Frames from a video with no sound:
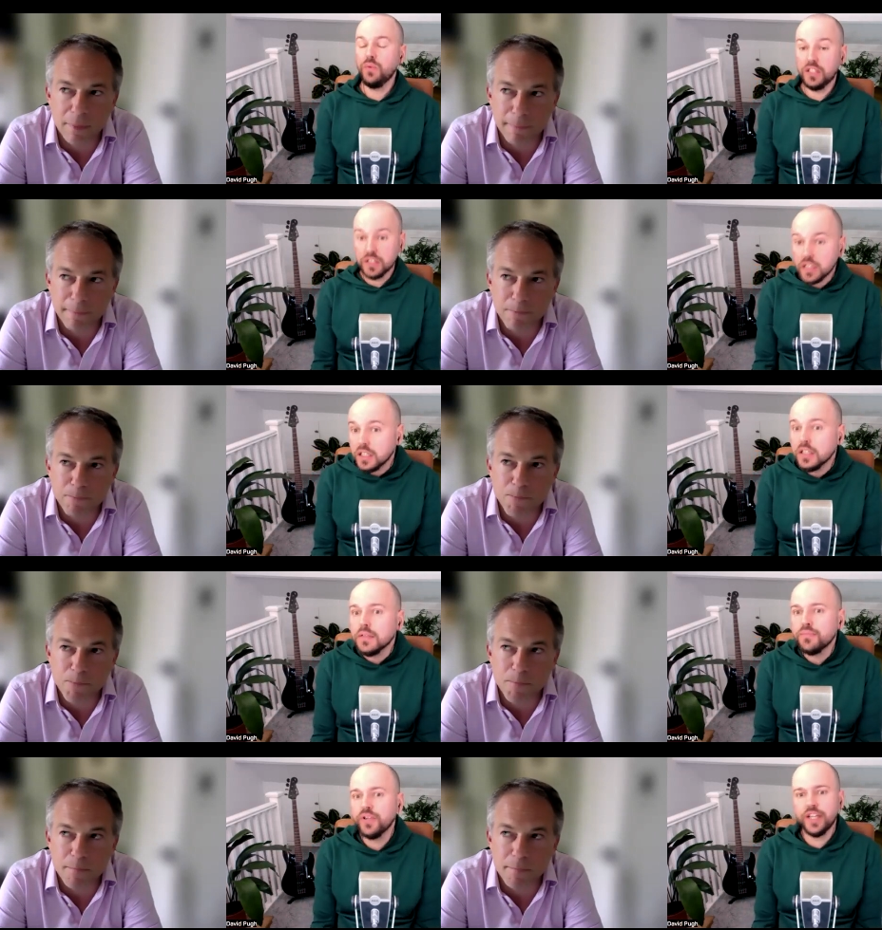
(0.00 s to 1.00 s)
Speaker 1: which is going
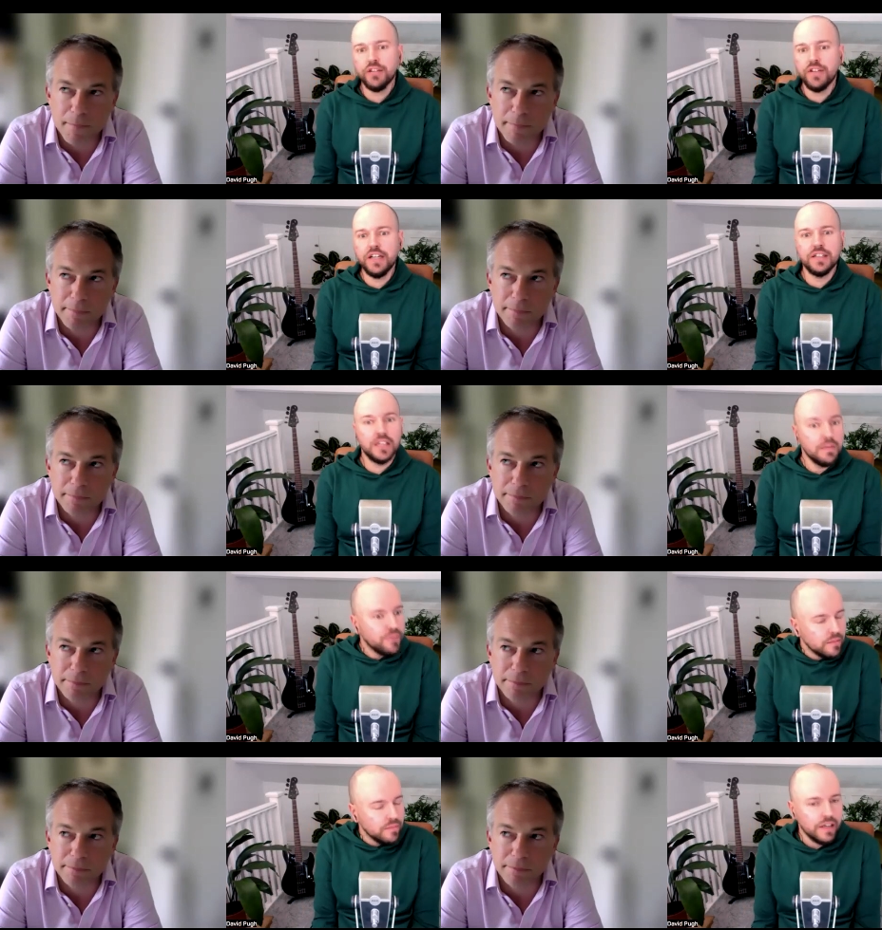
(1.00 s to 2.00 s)
to prick your ears up
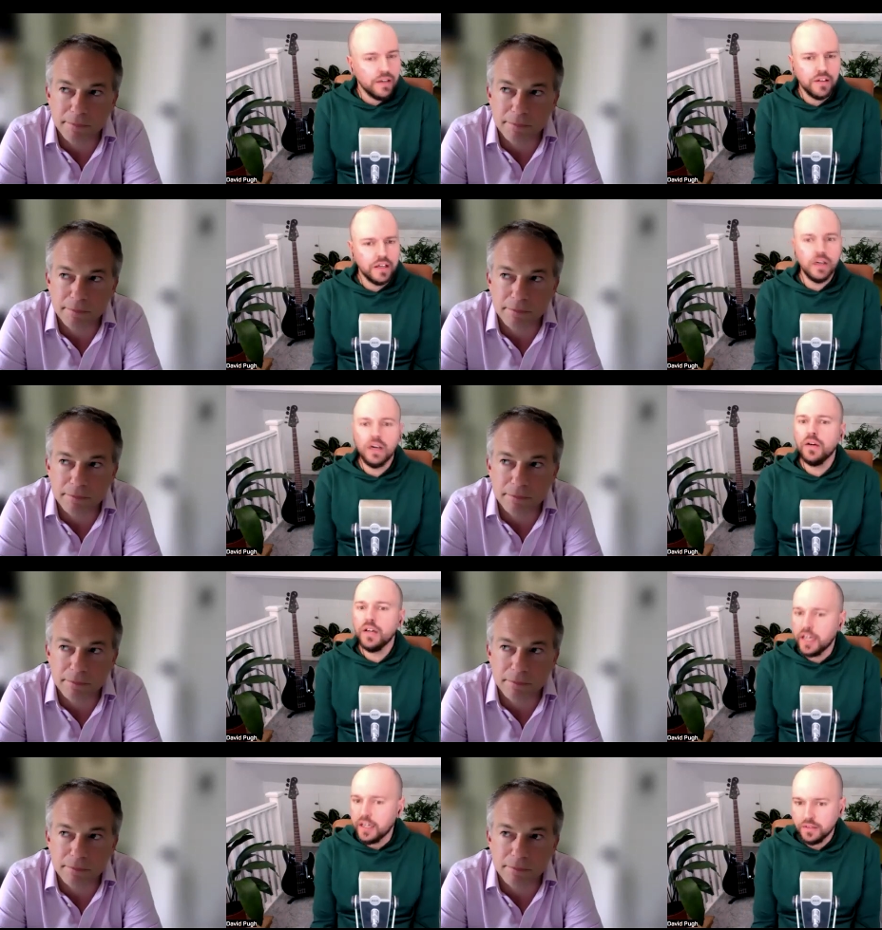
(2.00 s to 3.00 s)
and make you think, "Oh,
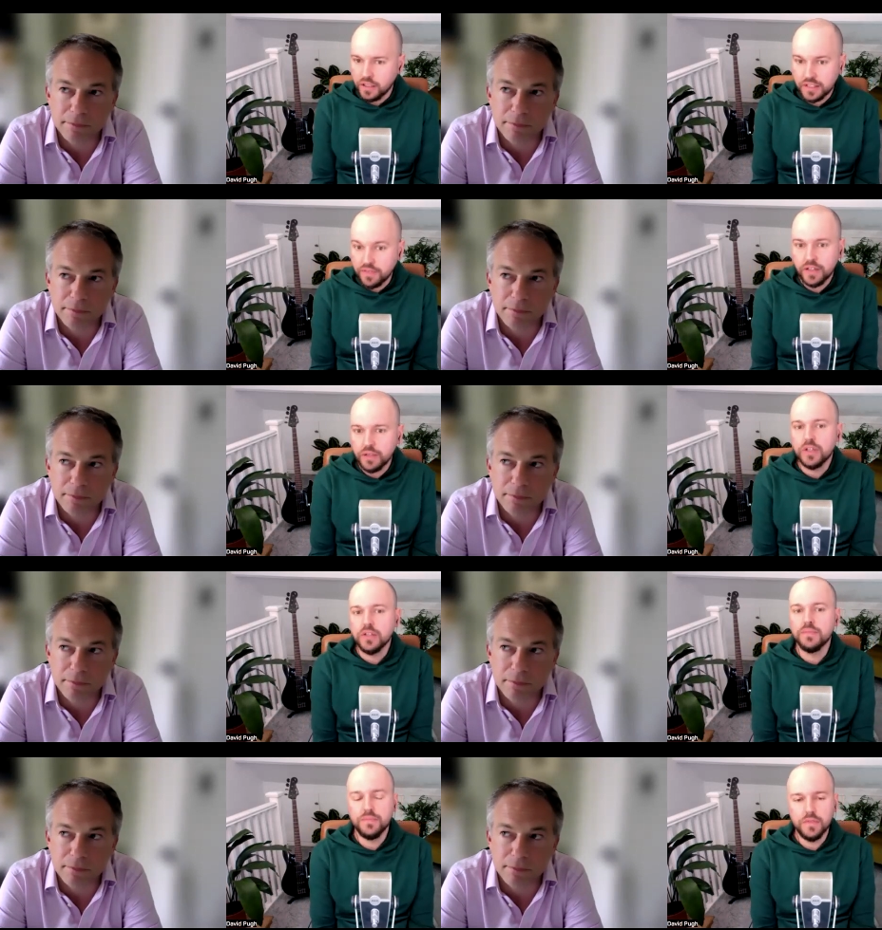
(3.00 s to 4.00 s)
okay, I definitely want
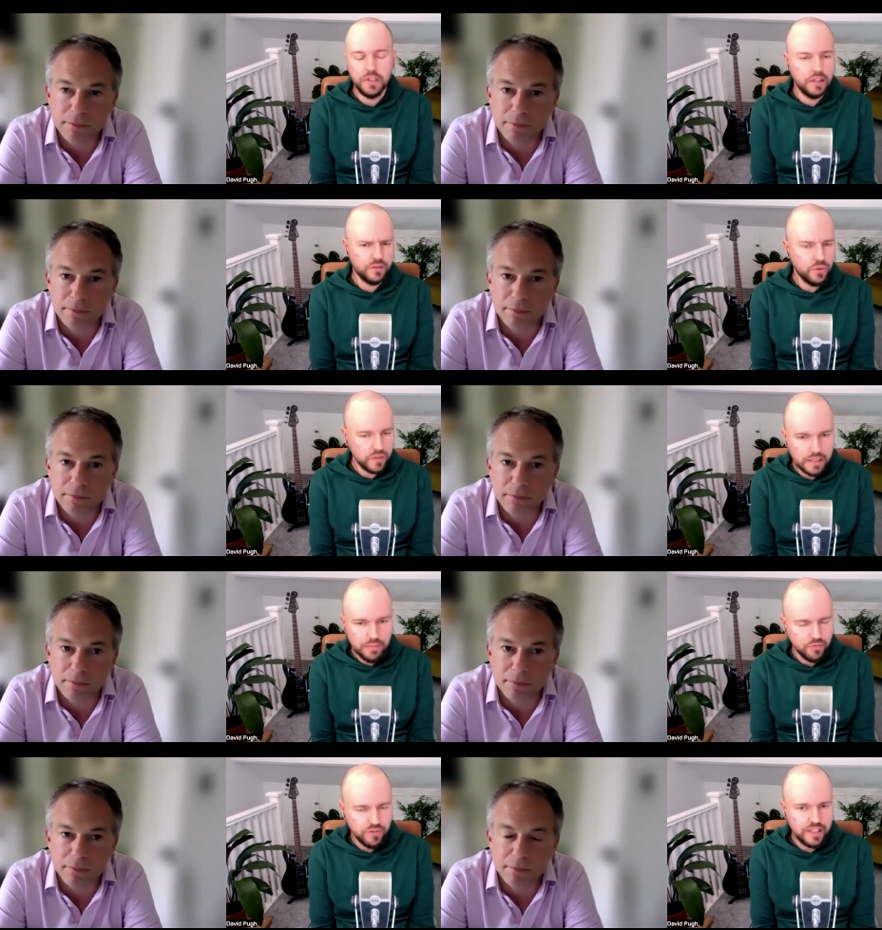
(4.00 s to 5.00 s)
to uh, talk to
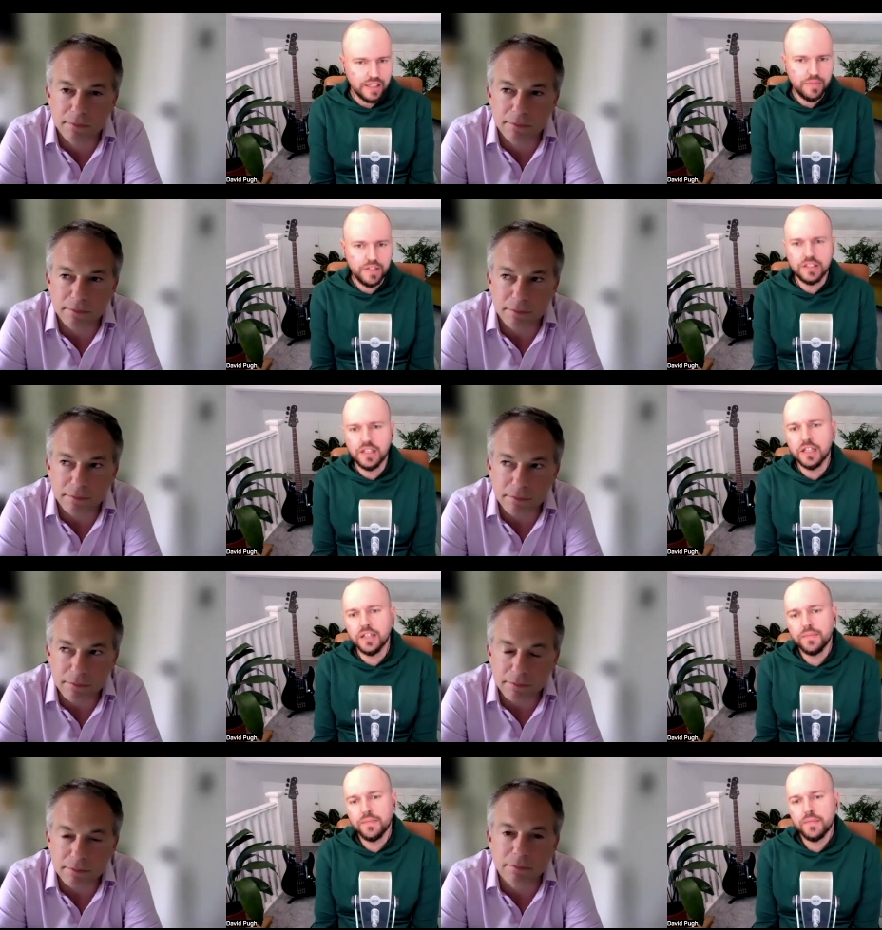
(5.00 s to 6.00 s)
them or read their pitch
Speaker 2: deck"?
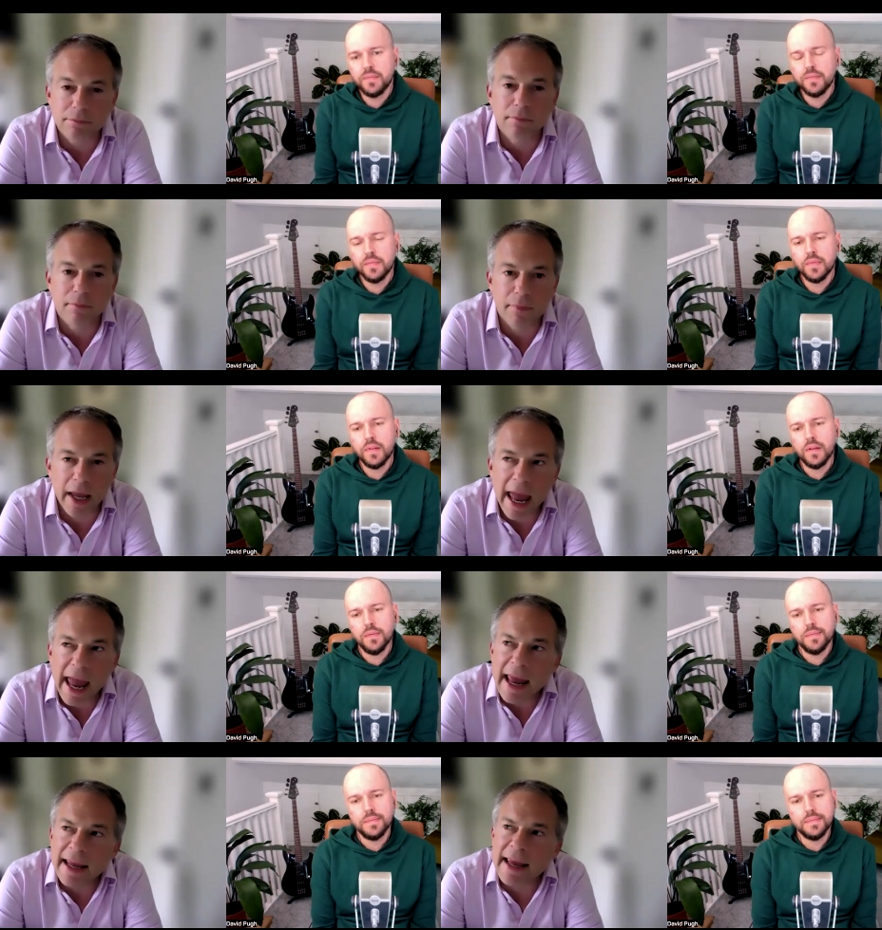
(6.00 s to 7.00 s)

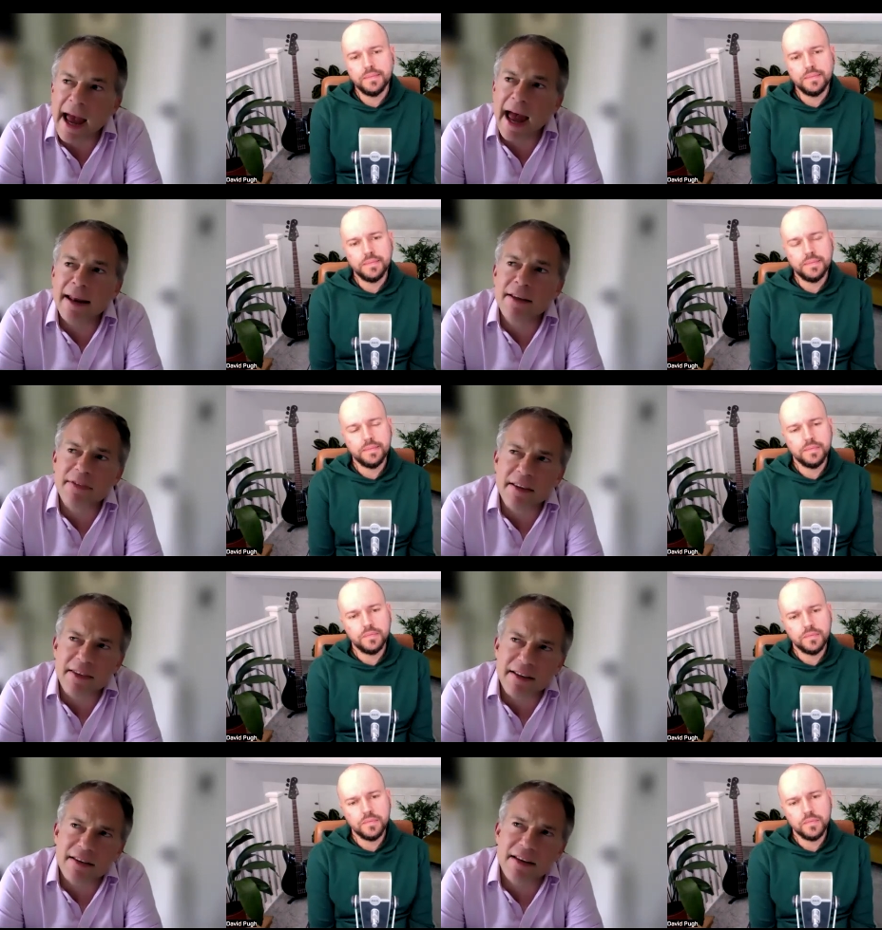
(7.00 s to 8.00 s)
Yeah, anything
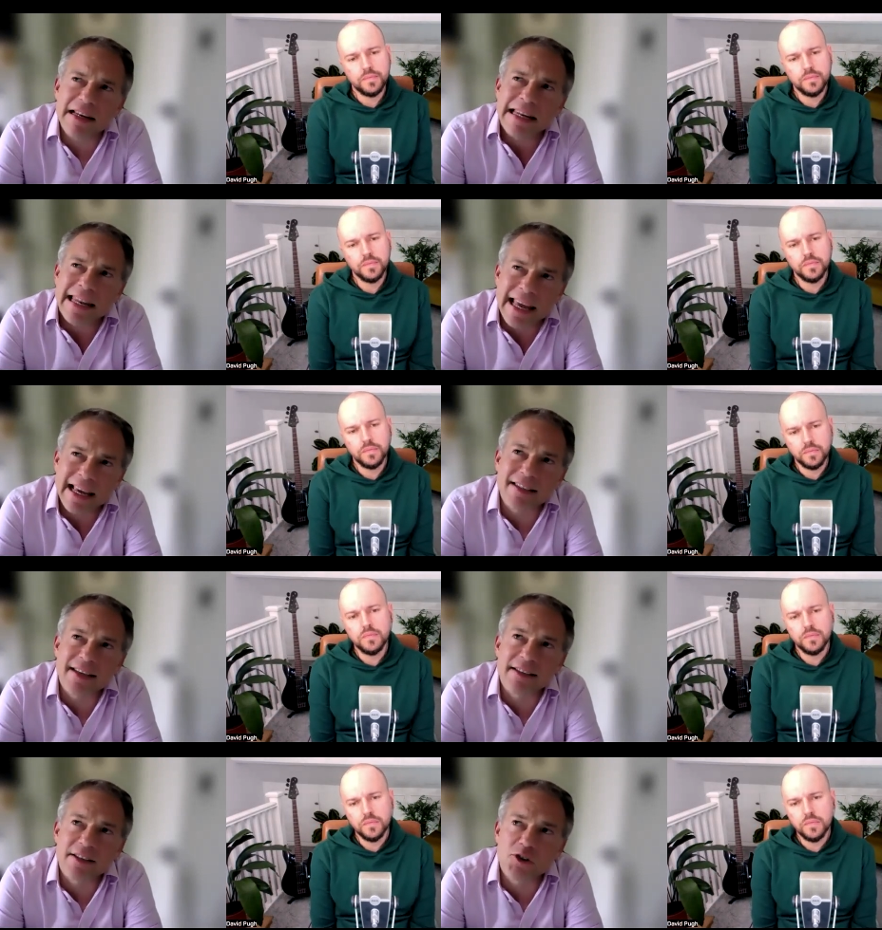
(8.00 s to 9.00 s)
that links
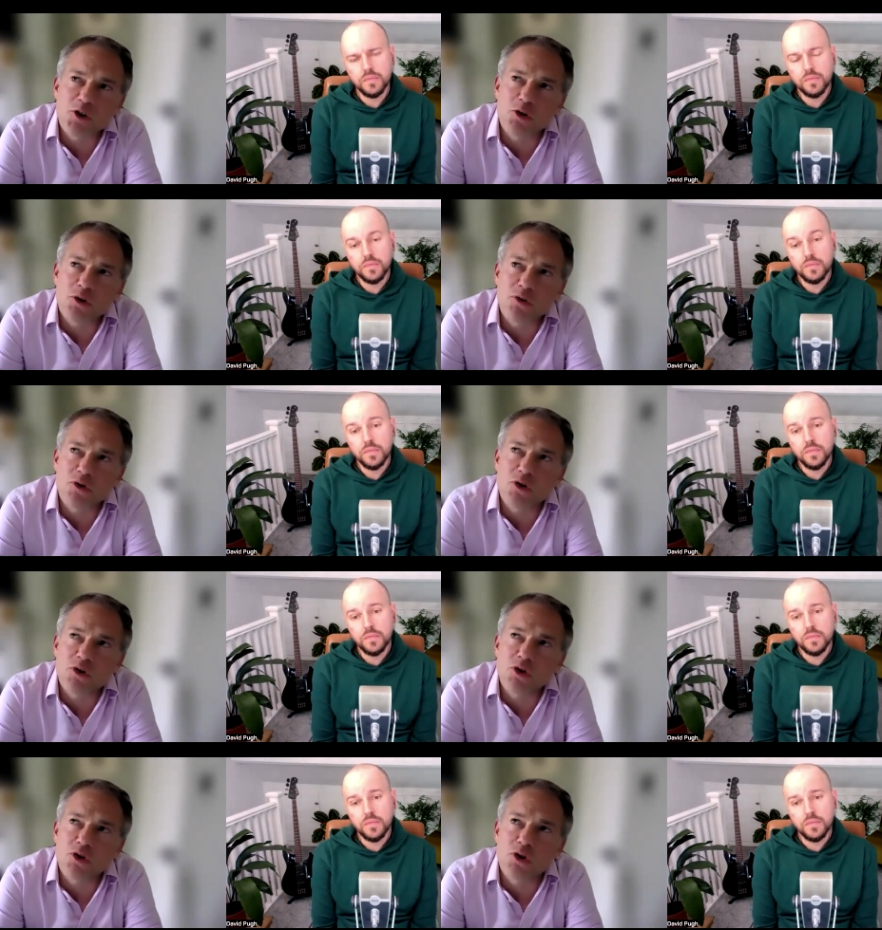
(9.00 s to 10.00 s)
it
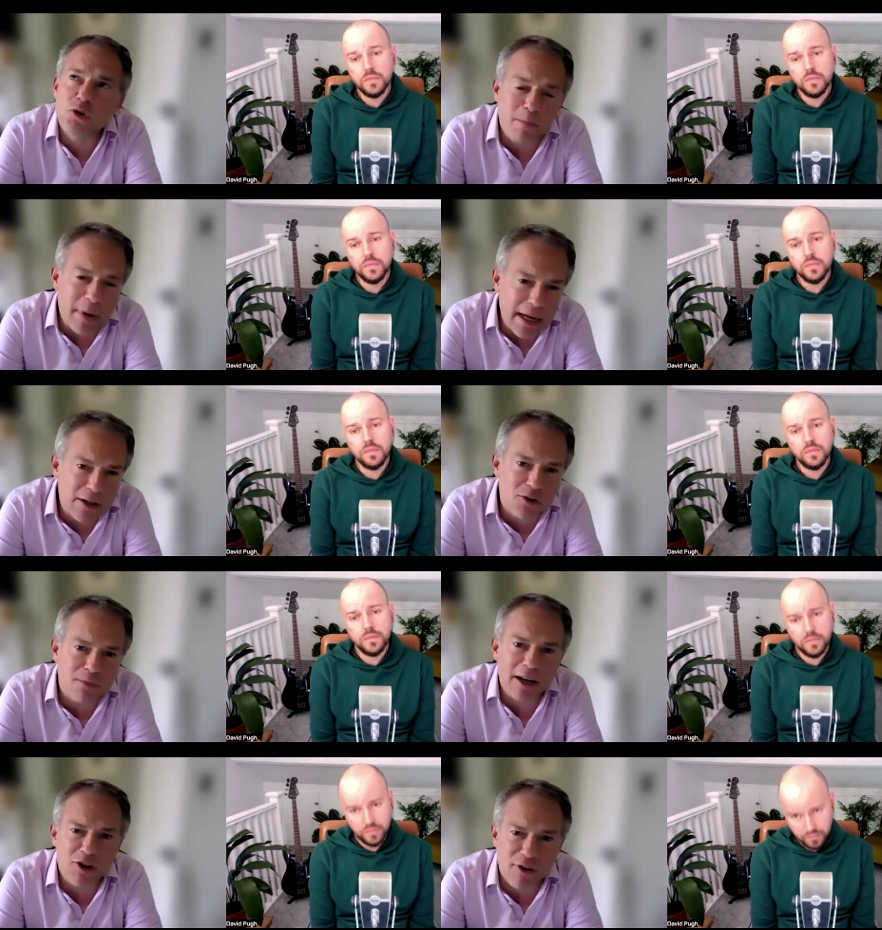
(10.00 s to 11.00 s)
to me, to
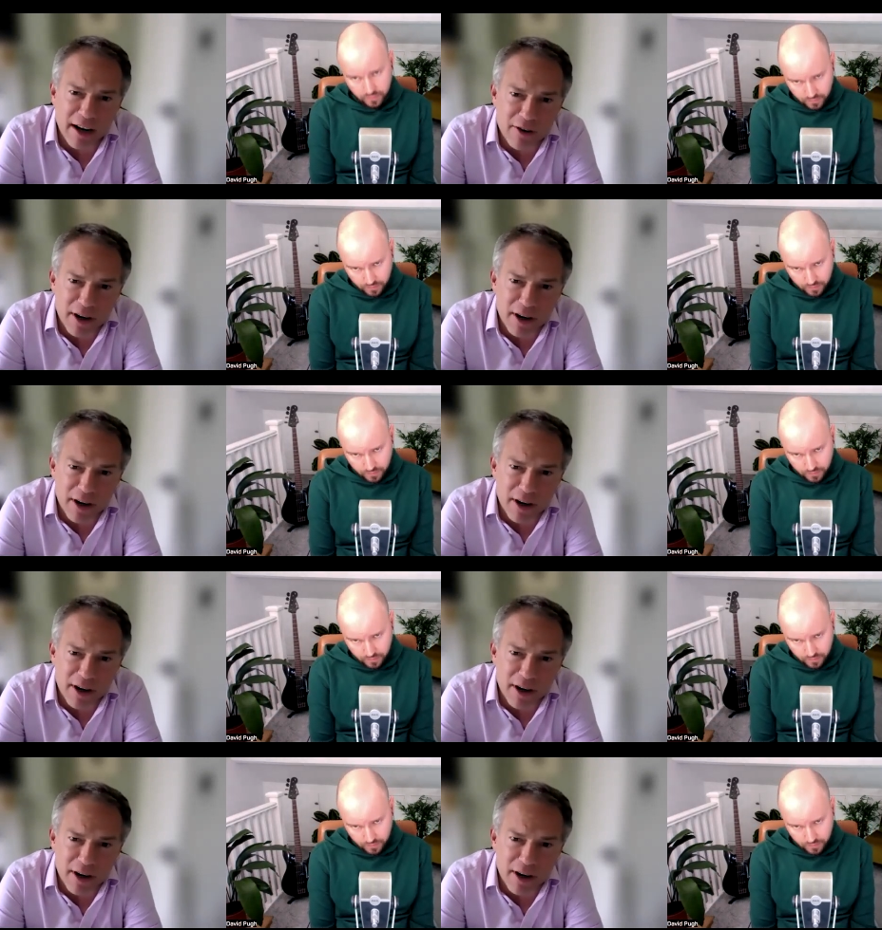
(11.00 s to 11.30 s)
my track